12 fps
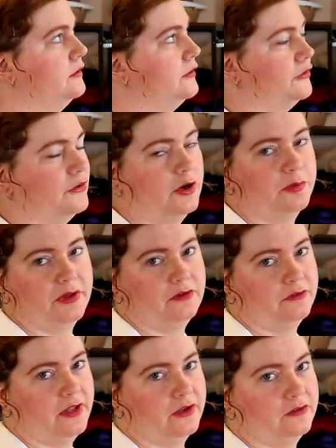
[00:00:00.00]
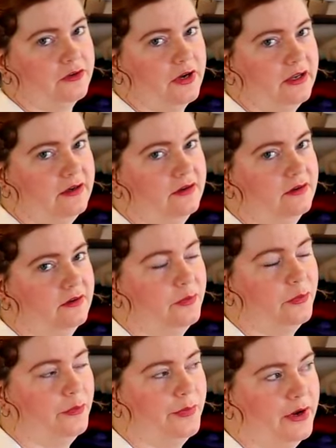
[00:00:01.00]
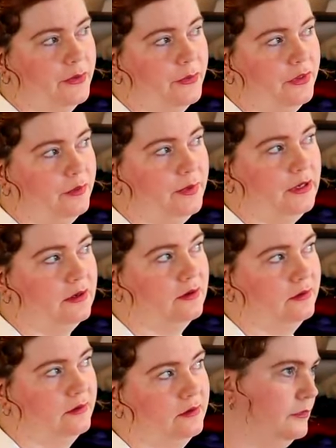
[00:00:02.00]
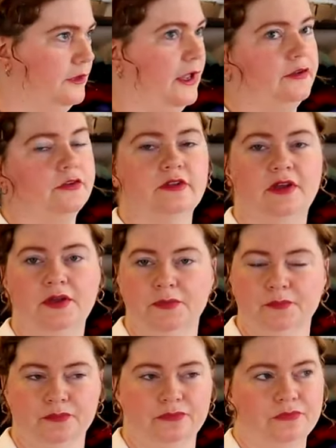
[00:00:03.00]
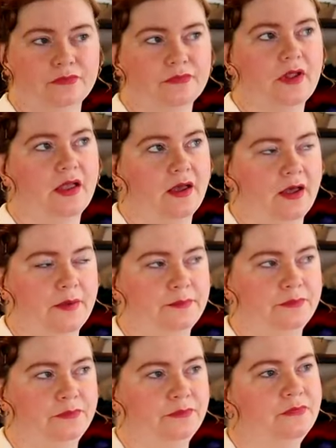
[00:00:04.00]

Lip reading: There's an airplane flying overhead. Bear with me. Yes. Oh,